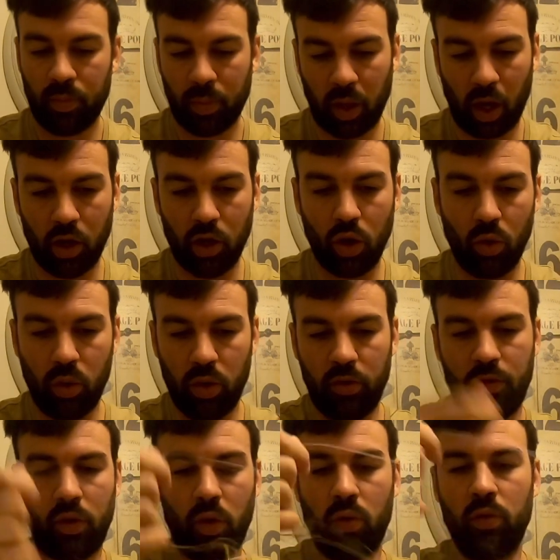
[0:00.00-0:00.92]
I know
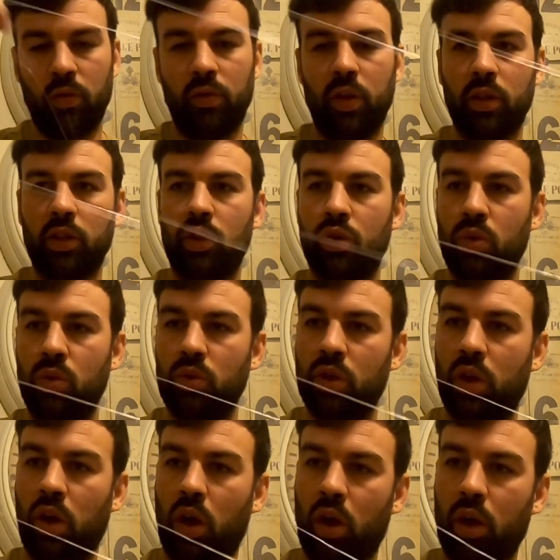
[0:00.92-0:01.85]
the snoods are
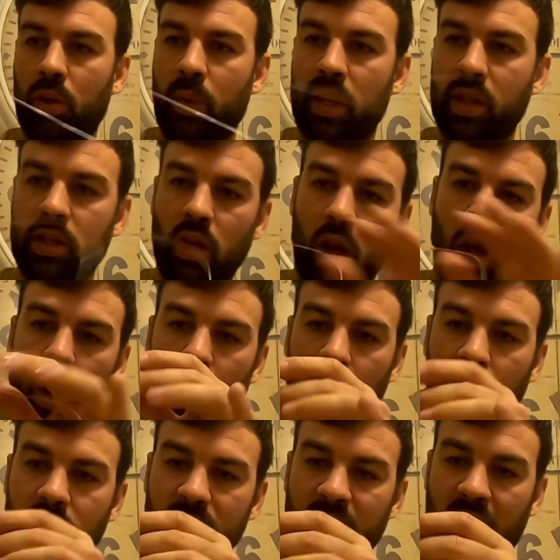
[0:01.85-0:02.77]
not going to interlock
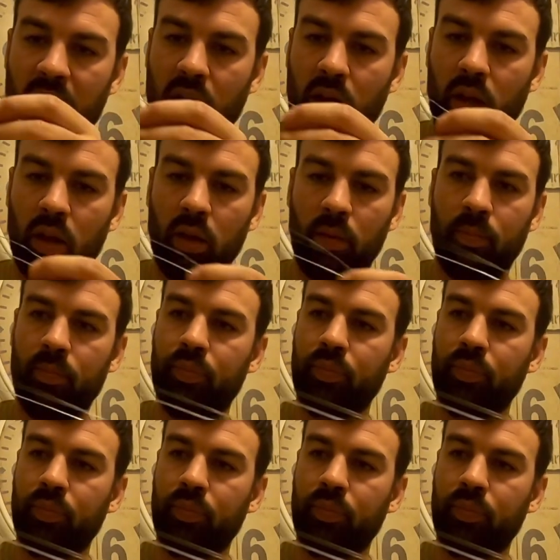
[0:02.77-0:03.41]
and tangle.